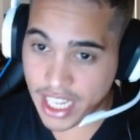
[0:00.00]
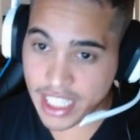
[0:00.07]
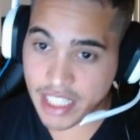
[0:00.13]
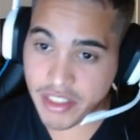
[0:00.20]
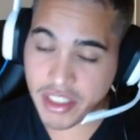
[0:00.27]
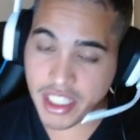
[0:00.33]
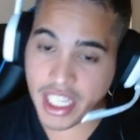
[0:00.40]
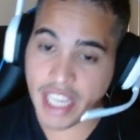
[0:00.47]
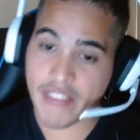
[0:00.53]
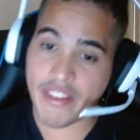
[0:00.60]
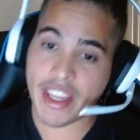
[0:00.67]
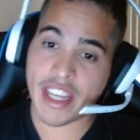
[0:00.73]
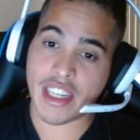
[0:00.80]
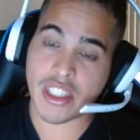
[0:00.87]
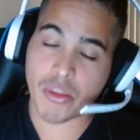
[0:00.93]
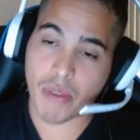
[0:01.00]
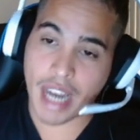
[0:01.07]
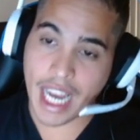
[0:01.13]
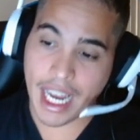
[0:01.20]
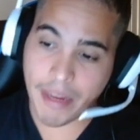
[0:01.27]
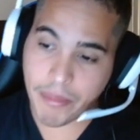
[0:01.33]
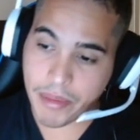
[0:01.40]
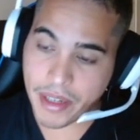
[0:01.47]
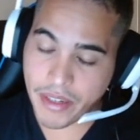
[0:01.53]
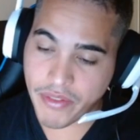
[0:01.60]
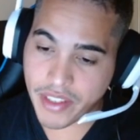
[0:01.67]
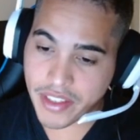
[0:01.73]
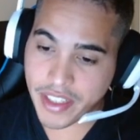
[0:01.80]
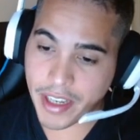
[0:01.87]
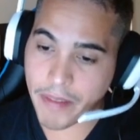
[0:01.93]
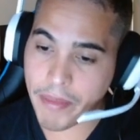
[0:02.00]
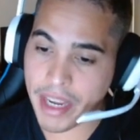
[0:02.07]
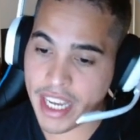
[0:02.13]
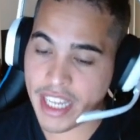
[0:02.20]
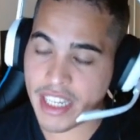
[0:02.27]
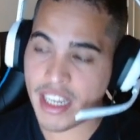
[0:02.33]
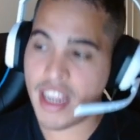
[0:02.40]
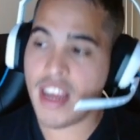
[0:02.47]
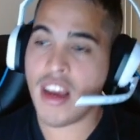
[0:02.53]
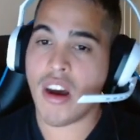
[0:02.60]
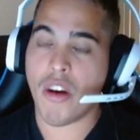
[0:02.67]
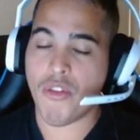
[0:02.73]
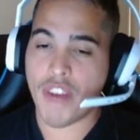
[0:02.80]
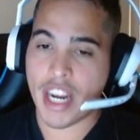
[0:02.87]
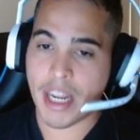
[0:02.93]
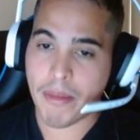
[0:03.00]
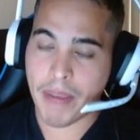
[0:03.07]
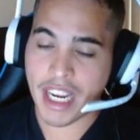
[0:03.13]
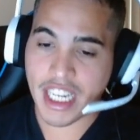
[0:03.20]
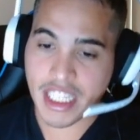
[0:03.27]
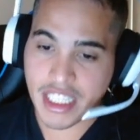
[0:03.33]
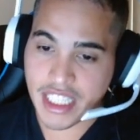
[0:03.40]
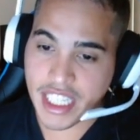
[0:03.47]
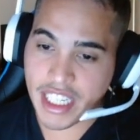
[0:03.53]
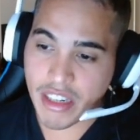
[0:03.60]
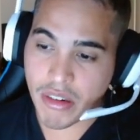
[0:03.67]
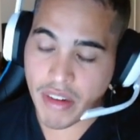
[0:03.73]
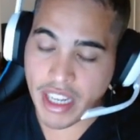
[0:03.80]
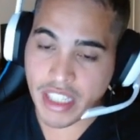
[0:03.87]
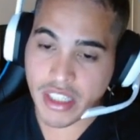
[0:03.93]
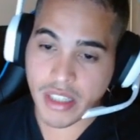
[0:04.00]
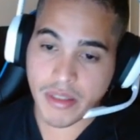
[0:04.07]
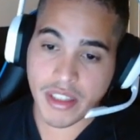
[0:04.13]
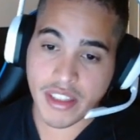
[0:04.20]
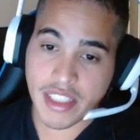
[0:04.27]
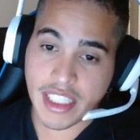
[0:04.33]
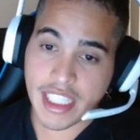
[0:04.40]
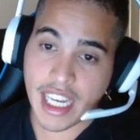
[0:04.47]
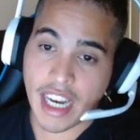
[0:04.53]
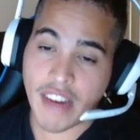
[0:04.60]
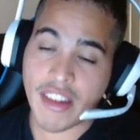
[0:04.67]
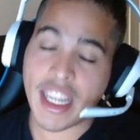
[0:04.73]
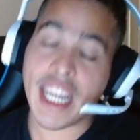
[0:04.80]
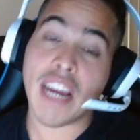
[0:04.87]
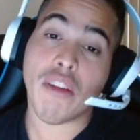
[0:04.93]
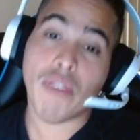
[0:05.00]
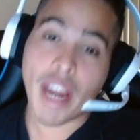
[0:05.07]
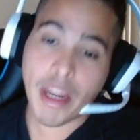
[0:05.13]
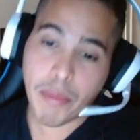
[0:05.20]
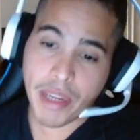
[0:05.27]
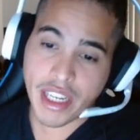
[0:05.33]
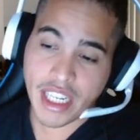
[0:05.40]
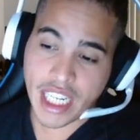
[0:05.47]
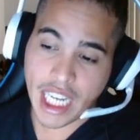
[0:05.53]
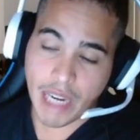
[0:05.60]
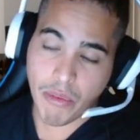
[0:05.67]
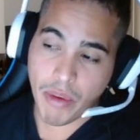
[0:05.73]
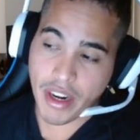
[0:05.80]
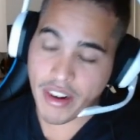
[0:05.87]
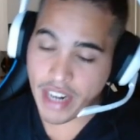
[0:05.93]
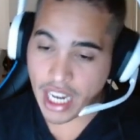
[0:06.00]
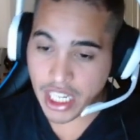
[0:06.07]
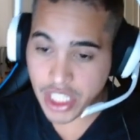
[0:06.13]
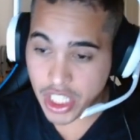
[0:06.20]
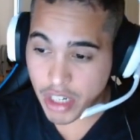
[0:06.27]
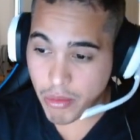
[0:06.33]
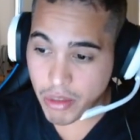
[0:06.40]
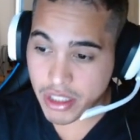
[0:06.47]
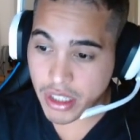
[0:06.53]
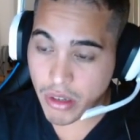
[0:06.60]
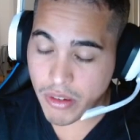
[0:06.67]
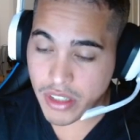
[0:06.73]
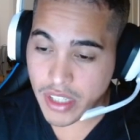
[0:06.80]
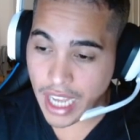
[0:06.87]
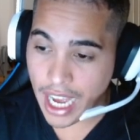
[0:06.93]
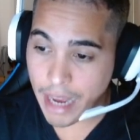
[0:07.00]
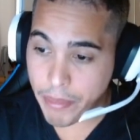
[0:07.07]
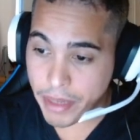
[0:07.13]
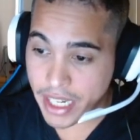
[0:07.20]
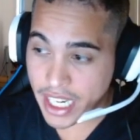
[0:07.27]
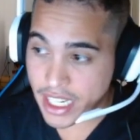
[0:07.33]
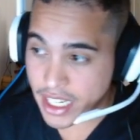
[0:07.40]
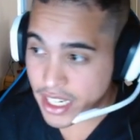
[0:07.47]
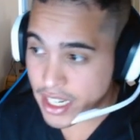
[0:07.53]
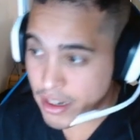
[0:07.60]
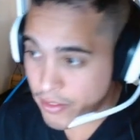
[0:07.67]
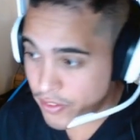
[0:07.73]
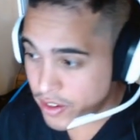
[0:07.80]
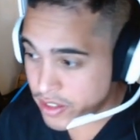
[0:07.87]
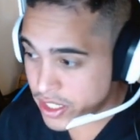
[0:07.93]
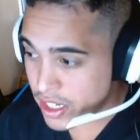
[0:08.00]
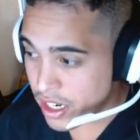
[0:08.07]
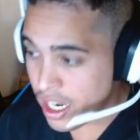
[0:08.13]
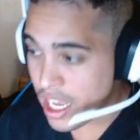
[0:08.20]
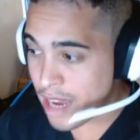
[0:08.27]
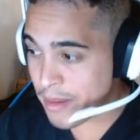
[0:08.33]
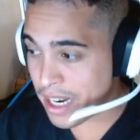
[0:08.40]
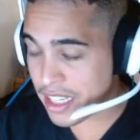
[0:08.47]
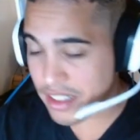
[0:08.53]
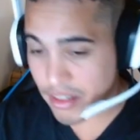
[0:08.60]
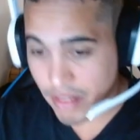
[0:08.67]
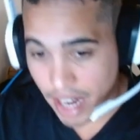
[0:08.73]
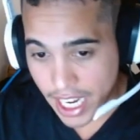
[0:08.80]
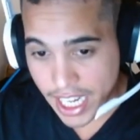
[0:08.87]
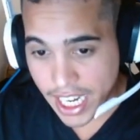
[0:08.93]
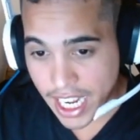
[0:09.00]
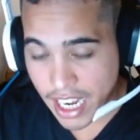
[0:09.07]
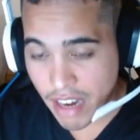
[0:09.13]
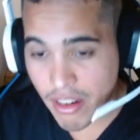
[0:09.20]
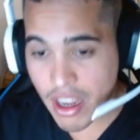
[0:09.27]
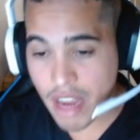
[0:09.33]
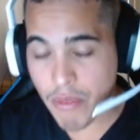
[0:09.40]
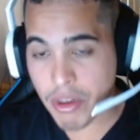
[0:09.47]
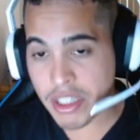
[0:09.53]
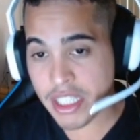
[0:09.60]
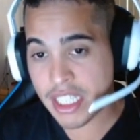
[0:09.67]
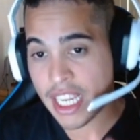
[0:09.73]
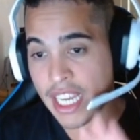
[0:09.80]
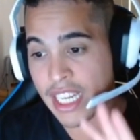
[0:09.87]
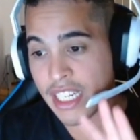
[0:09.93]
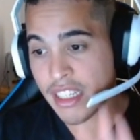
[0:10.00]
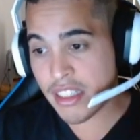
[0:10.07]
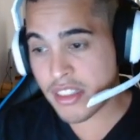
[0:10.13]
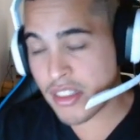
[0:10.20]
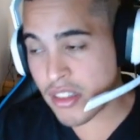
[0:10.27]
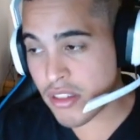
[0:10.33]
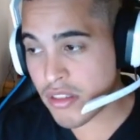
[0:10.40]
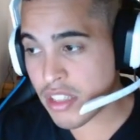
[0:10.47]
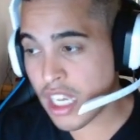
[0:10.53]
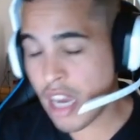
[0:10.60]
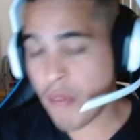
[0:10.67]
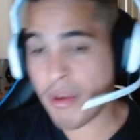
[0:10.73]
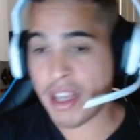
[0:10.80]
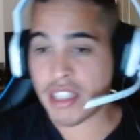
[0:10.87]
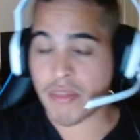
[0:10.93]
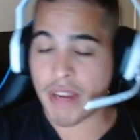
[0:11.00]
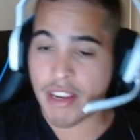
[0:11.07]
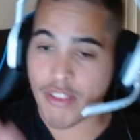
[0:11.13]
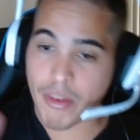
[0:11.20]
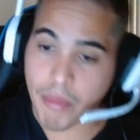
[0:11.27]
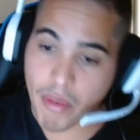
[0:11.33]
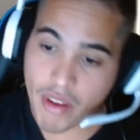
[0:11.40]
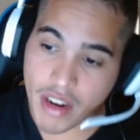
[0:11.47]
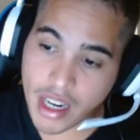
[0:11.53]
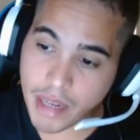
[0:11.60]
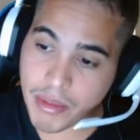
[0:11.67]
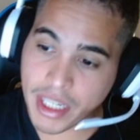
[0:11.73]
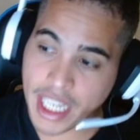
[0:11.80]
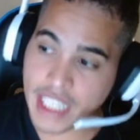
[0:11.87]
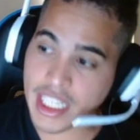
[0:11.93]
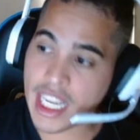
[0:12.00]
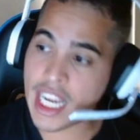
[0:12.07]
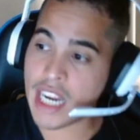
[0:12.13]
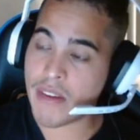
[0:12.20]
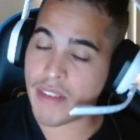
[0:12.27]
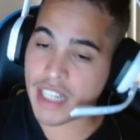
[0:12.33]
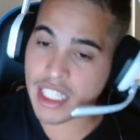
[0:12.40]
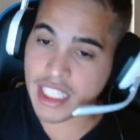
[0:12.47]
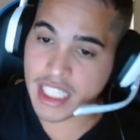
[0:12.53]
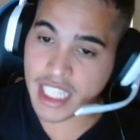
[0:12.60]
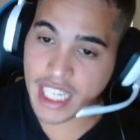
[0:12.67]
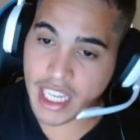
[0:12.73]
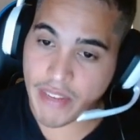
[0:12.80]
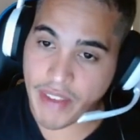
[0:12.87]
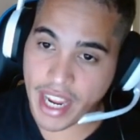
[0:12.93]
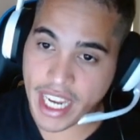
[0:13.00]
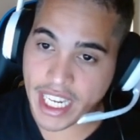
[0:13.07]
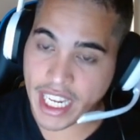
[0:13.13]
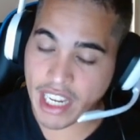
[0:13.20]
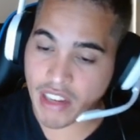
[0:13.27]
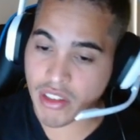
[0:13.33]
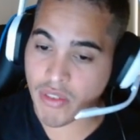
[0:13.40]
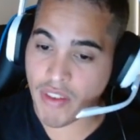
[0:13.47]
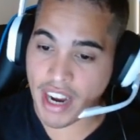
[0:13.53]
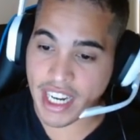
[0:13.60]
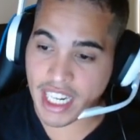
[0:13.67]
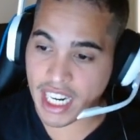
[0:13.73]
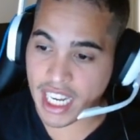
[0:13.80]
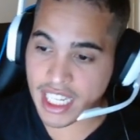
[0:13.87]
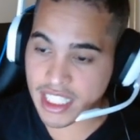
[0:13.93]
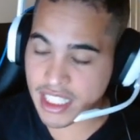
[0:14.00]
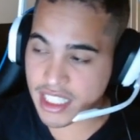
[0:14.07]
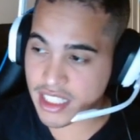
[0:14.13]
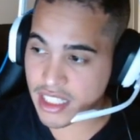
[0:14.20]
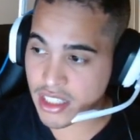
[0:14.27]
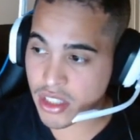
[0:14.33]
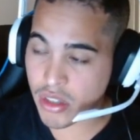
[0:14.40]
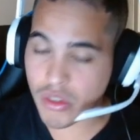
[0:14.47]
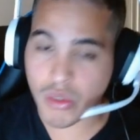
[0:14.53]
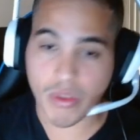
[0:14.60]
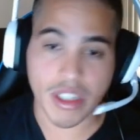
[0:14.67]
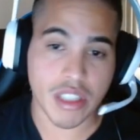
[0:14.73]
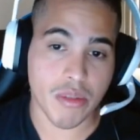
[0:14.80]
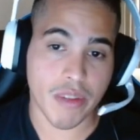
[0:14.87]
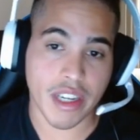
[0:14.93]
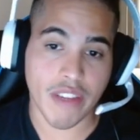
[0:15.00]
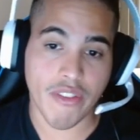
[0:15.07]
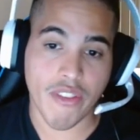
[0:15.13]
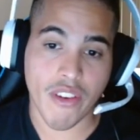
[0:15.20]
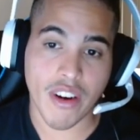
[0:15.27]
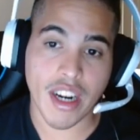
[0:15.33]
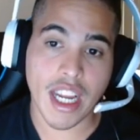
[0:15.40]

They're just giving us what happened. Vince McMahon already made a deal in terms of Saudi Arabia, and we are not sure what's going to happen in the near future. But as of right now, we're just getting this news. We have to wait for more updates, and we're going to see if anything else finalizes until 2024.